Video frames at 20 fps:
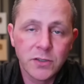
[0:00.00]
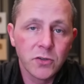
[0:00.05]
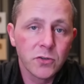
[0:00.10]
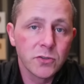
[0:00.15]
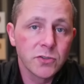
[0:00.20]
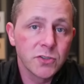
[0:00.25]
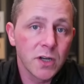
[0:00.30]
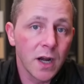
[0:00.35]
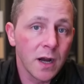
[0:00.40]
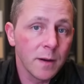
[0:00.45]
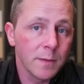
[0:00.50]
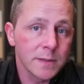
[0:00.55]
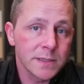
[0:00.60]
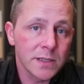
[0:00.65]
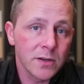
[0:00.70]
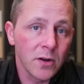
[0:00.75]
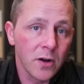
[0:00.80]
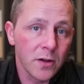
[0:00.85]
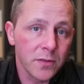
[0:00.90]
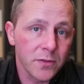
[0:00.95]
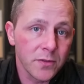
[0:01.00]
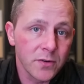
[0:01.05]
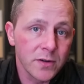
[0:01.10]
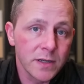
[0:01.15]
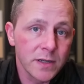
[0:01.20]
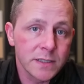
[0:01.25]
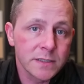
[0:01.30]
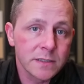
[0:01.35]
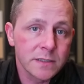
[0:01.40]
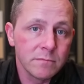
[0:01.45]
your job as an author
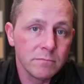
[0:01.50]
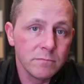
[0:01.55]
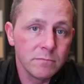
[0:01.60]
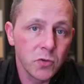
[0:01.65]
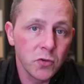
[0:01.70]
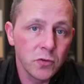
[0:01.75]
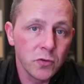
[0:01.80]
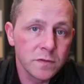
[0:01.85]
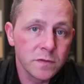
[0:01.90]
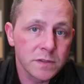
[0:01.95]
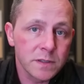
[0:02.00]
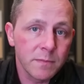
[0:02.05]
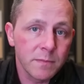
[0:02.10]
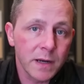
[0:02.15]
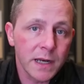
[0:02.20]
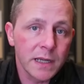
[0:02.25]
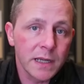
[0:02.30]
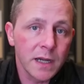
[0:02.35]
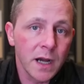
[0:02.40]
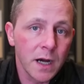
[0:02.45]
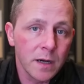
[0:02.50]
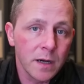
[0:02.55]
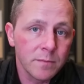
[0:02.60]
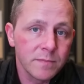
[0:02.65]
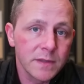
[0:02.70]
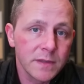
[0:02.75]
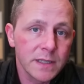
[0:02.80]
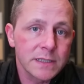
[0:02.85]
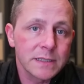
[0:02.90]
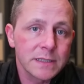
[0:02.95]
is to move somebody up
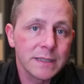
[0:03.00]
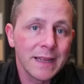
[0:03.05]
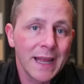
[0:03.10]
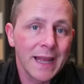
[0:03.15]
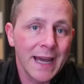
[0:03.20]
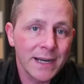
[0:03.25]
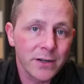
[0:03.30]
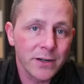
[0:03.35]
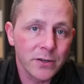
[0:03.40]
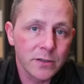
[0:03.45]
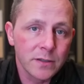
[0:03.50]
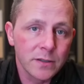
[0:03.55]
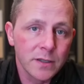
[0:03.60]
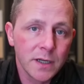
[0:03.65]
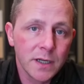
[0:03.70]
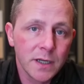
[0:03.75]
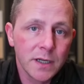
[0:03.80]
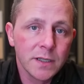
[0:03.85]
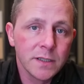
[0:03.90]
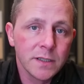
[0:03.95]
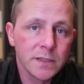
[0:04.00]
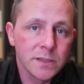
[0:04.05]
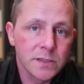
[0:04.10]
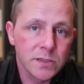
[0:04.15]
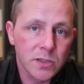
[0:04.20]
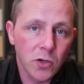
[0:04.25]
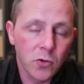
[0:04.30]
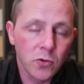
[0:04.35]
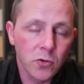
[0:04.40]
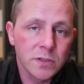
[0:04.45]
this ladder
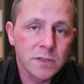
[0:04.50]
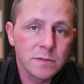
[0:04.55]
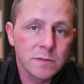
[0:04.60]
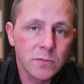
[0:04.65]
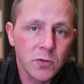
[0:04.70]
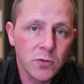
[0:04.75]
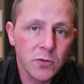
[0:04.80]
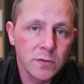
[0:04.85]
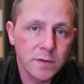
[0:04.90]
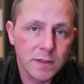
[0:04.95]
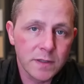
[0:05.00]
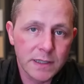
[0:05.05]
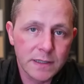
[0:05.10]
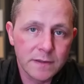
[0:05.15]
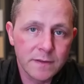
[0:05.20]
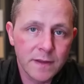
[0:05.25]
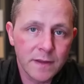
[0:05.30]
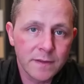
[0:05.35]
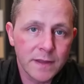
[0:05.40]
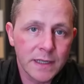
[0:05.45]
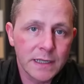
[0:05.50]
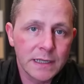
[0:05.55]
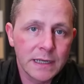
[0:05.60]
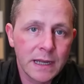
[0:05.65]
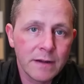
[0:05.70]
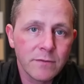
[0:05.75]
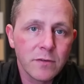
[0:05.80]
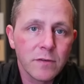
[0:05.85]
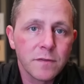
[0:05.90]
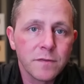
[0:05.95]
so smoothly that they
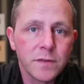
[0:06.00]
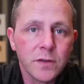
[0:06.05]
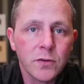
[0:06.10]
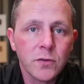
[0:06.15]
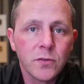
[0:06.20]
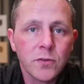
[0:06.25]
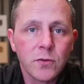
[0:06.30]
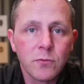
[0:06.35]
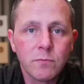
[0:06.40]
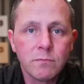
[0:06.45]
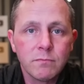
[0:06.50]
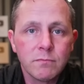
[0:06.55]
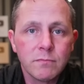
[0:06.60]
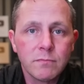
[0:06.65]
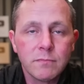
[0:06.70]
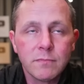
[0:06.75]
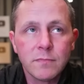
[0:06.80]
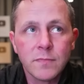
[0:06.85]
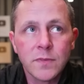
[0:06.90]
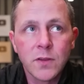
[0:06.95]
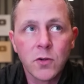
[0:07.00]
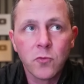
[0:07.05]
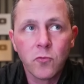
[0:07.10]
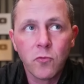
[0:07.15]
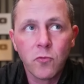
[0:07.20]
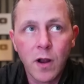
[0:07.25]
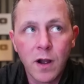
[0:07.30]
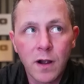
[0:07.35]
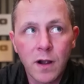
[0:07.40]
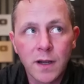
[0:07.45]
never feel the
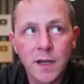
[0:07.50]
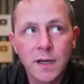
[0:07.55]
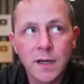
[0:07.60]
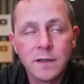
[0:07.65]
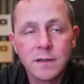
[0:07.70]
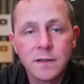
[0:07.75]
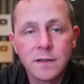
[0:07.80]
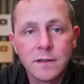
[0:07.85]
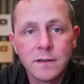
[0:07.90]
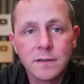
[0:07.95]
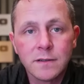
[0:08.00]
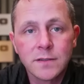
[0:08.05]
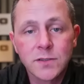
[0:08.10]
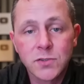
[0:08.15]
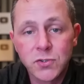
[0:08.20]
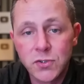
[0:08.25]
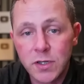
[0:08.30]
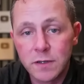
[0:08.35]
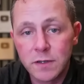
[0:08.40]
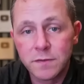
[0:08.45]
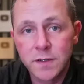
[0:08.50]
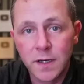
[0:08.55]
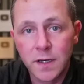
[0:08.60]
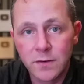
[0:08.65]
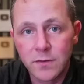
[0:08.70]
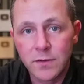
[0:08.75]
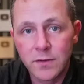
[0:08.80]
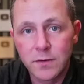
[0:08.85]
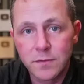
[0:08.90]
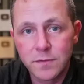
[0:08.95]
rung shift
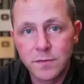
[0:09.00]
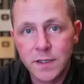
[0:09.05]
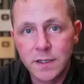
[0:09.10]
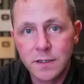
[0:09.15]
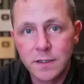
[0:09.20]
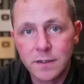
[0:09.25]
under their feet.